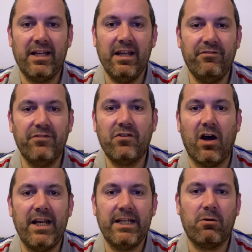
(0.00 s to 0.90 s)
If you've got
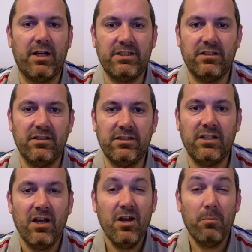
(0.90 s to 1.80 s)
any questions,
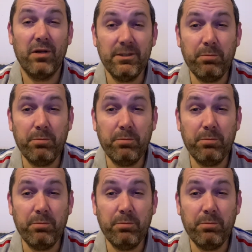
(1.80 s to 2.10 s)
please